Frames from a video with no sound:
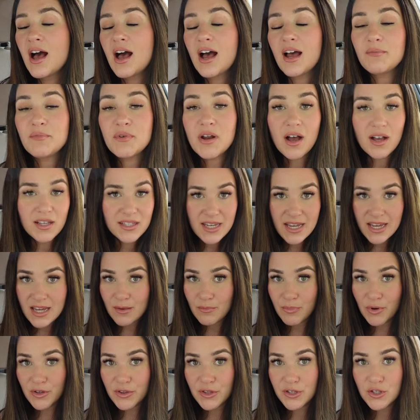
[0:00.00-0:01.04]
I'm not
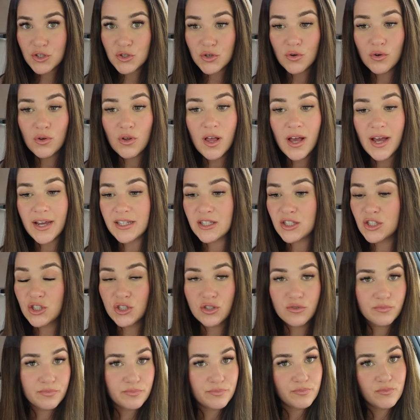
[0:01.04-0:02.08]
taking birth control. I
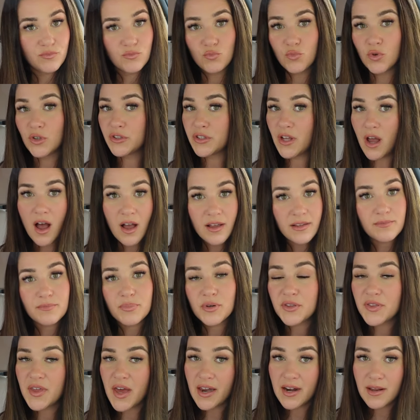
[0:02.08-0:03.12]
will not
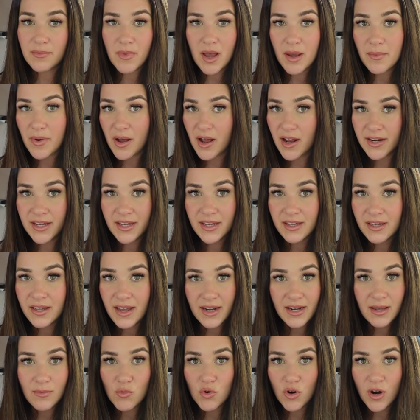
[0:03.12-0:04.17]
put that in my body
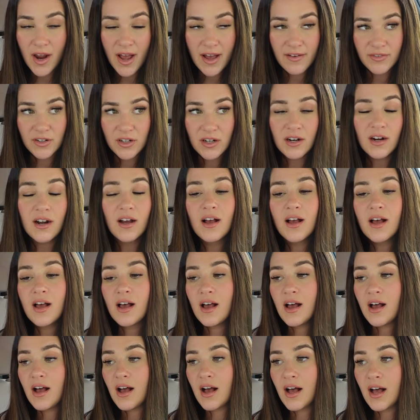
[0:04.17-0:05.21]
anymore ever
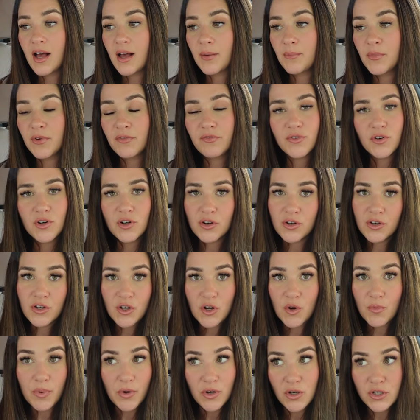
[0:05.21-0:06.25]
um, for, you
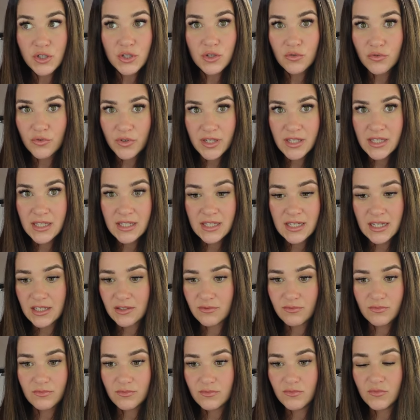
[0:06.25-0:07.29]
know, personal reasons. I
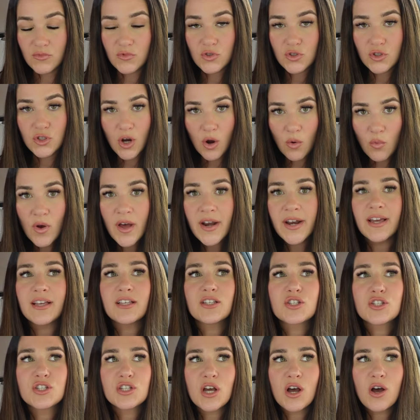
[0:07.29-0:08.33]
don't want
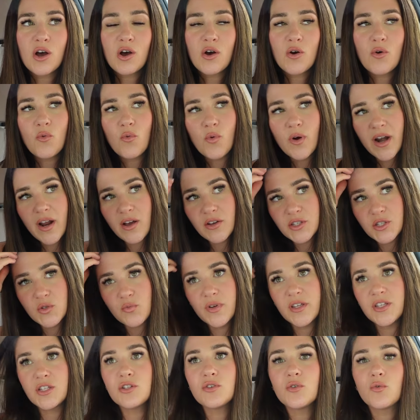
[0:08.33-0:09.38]
it. So what else do
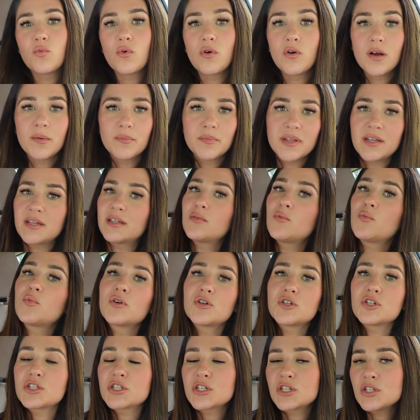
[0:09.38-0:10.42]
we do? Well, I'm like,
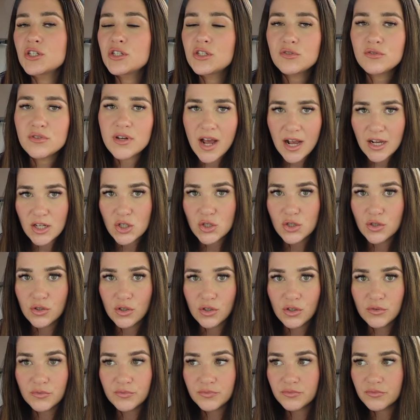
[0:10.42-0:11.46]
we're just going to do
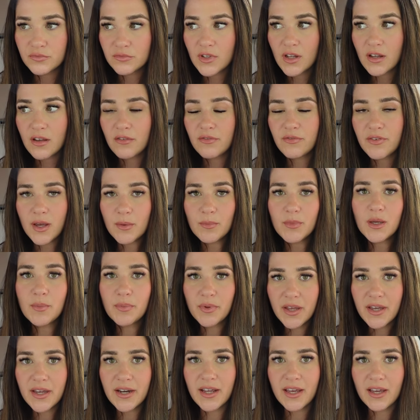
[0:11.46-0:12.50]
natural family
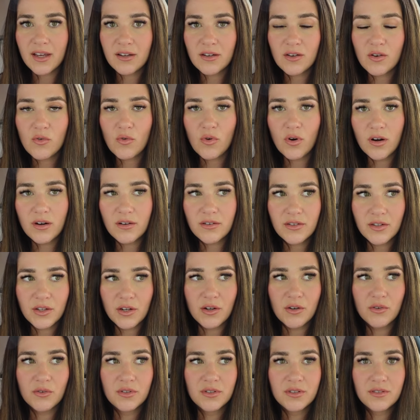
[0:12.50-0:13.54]
planning or, you
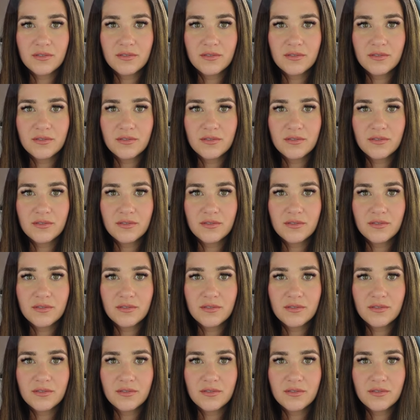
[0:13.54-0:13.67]
know,